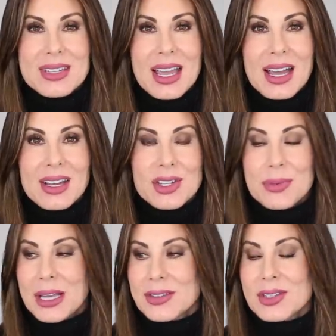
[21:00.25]
Dash
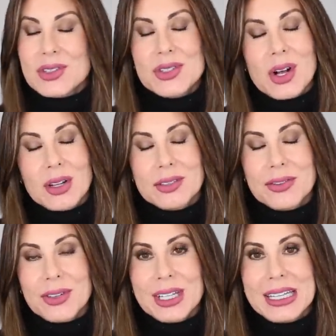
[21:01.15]
because it's
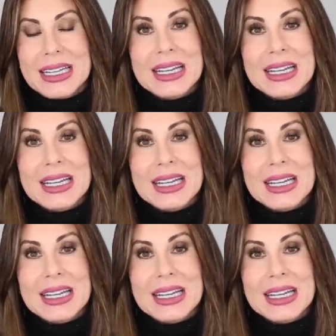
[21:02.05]
salt-free,